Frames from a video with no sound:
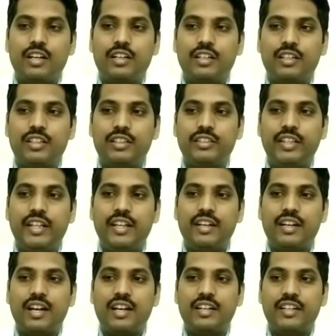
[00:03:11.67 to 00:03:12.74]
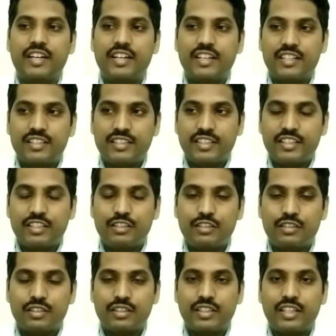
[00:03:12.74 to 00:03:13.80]
uh, there are
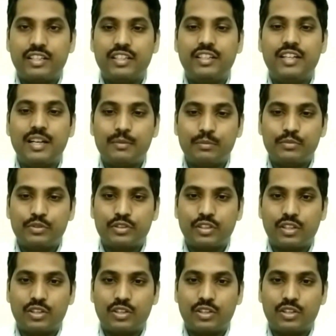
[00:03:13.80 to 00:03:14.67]
tendencies that the gums